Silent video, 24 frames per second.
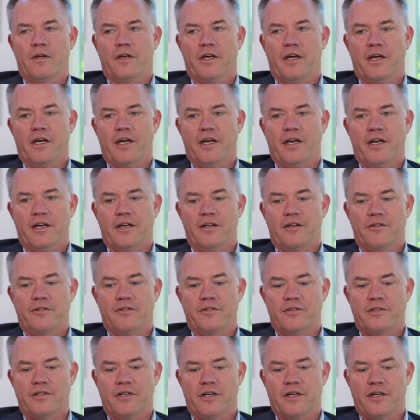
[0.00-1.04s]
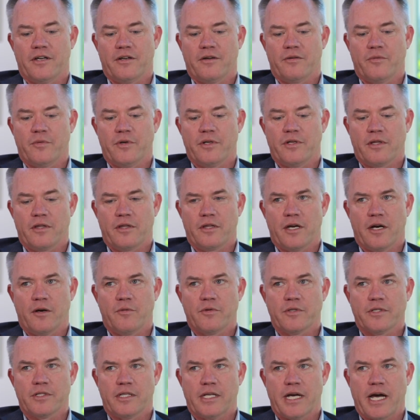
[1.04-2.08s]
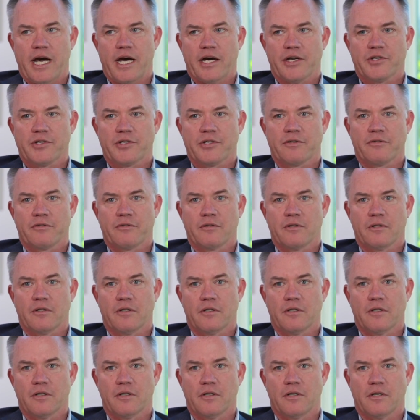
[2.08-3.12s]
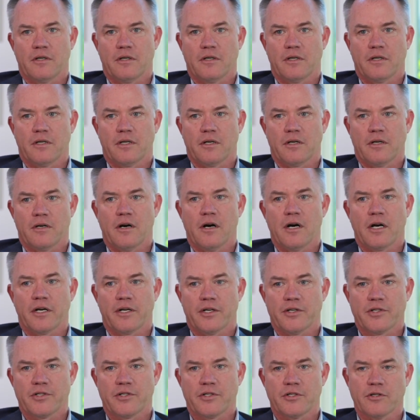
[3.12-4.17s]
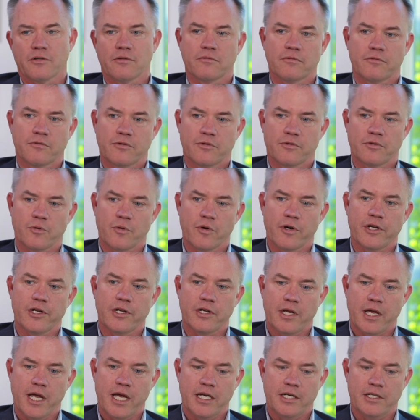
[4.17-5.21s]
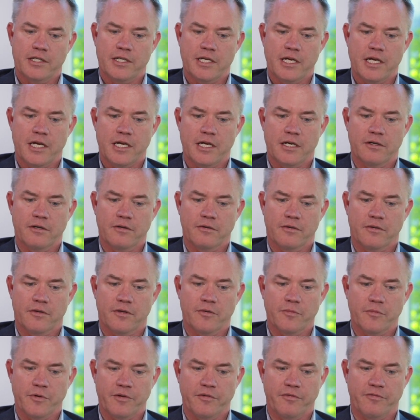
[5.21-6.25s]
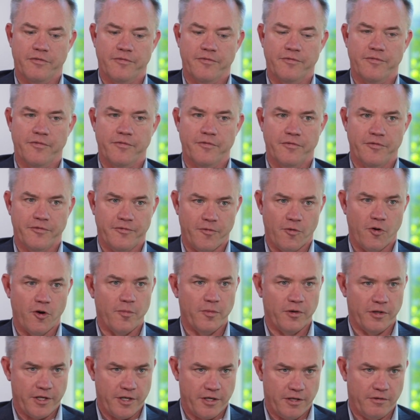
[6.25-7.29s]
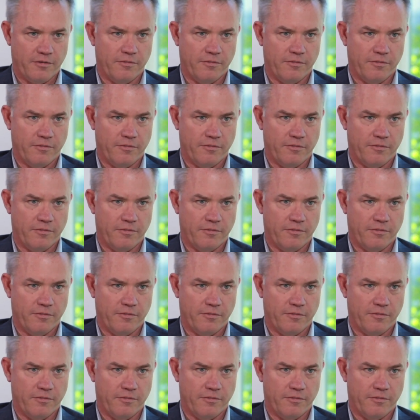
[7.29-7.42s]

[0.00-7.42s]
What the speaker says: And that was last August, so 2018, that we formally.